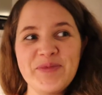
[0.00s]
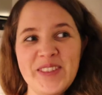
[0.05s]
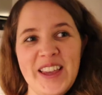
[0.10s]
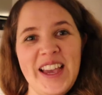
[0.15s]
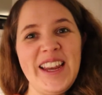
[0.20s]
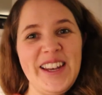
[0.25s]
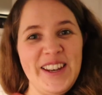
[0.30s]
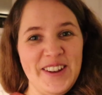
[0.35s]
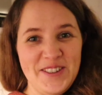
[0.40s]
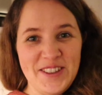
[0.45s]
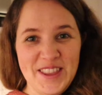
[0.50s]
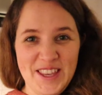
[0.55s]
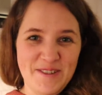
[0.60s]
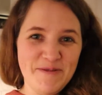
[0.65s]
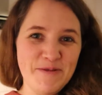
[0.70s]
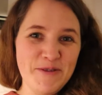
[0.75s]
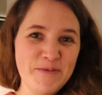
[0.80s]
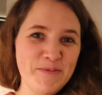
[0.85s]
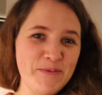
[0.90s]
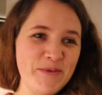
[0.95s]
I know they
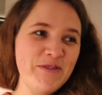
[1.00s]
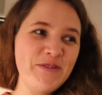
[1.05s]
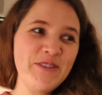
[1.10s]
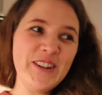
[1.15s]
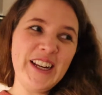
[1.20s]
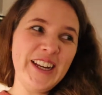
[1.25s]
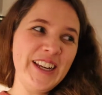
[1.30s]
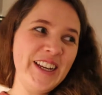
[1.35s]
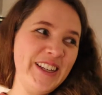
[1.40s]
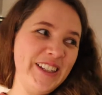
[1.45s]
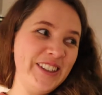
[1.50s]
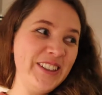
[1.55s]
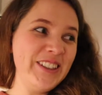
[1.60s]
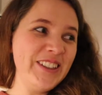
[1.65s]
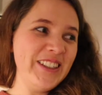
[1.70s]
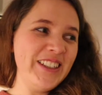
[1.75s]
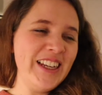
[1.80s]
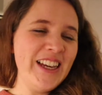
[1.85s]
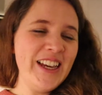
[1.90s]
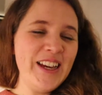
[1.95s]
will be really
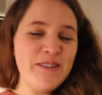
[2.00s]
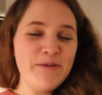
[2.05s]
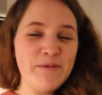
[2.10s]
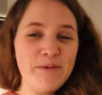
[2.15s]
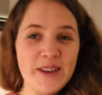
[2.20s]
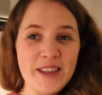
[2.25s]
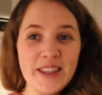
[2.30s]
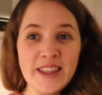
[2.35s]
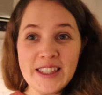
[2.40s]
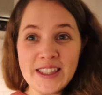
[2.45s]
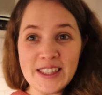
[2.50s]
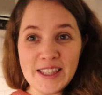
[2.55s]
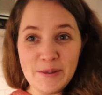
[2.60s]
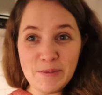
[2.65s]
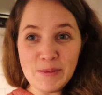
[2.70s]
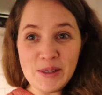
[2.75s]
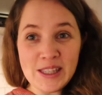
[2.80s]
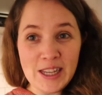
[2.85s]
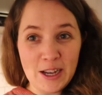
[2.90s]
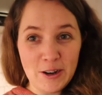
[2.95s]
good with some
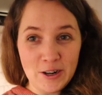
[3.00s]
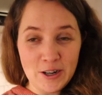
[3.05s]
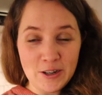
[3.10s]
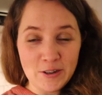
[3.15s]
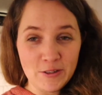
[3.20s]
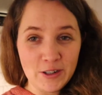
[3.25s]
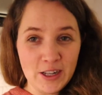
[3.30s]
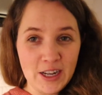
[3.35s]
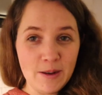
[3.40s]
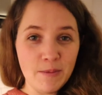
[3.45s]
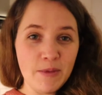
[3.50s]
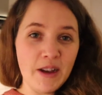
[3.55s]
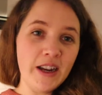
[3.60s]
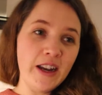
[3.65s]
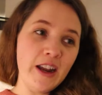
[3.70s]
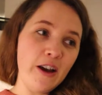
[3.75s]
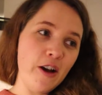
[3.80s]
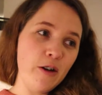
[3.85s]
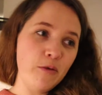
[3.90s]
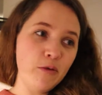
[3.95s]
sour cream. And
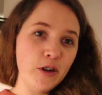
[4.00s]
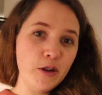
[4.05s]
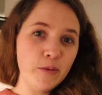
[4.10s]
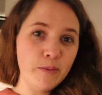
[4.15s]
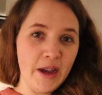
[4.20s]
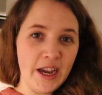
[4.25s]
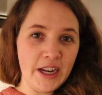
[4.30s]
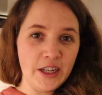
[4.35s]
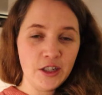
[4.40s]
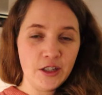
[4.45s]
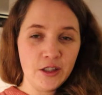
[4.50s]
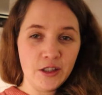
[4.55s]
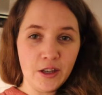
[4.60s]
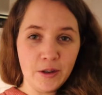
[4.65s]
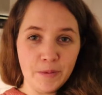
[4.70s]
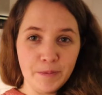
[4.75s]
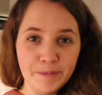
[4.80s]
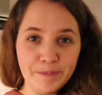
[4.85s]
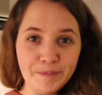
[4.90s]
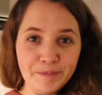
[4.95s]
now I will mash
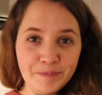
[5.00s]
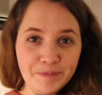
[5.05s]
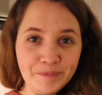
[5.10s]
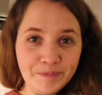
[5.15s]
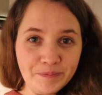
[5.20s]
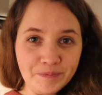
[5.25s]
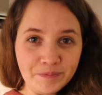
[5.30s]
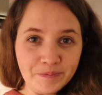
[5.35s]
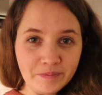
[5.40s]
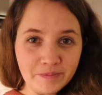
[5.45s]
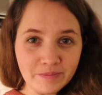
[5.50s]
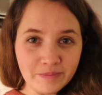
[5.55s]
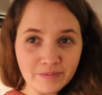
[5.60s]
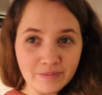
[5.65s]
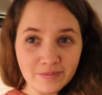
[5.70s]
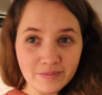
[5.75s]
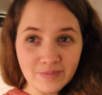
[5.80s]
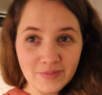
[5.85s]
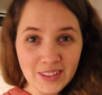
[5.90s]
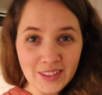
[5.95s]
some
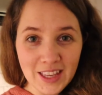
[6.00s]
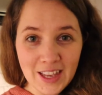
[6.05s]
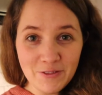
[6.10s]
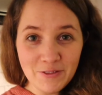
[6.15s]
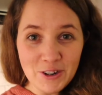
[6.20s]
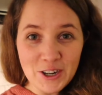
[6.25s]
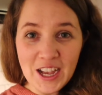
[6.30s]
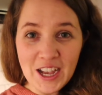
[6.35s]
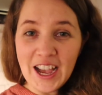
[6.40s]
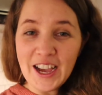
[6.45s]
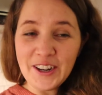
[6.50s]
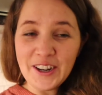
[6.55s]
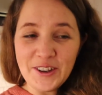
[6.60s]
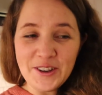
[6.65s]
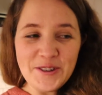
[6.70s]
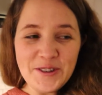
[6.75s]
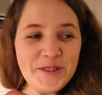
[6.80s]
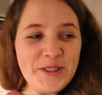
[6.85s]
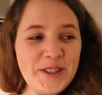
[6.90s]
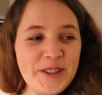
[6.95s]

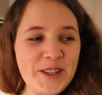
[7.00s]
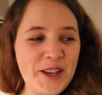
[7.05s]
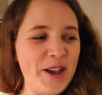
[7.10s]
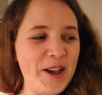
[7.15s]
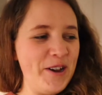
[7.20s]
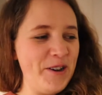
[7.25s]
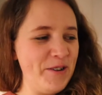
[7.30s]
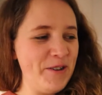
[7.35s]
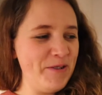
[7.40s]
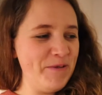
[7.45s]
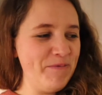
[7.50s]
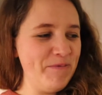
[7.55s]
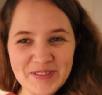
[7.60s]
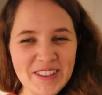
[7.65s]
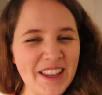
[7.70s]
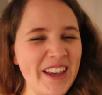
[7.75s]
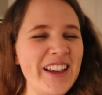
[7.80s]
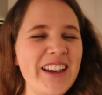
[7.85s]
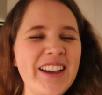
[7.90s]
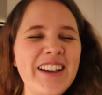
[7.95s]
avocado, so
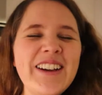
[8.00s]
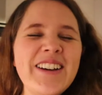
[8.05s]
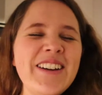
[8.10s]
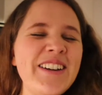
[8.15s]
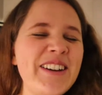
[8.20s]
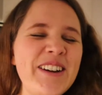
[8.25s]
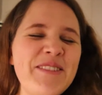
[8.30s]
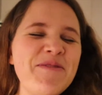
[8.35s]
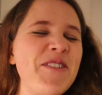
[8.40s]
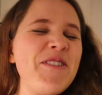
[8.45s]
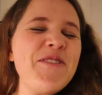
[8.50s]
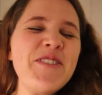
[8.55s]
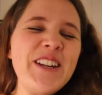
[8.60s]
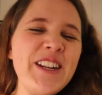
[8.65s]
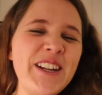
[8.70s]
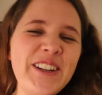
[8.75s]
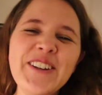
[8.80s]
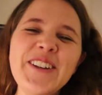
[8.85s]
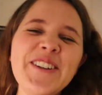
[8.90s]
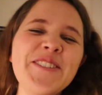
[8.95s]
uh, I'm already
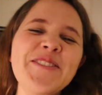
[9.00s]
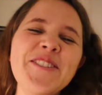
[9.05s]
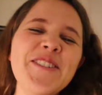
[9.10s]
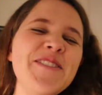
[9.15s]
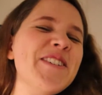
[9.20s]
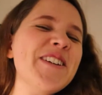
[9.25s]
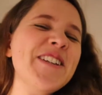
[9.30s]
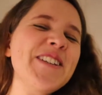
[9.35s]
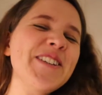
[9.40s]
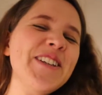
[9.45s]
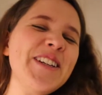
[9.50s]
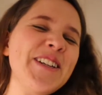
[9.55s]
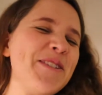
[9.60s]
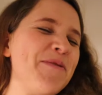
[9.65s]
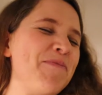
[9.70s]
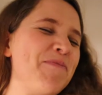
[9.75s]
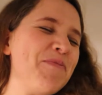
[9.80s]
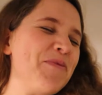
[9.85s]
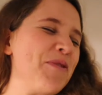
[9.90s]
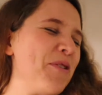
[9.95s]
looking forward to it.
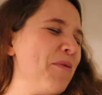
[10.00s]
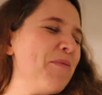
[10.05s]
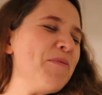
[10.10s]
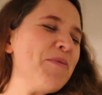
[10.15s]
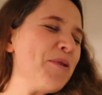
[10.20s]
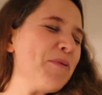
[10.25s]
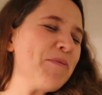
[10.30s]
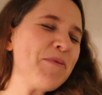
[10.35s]
Nom nom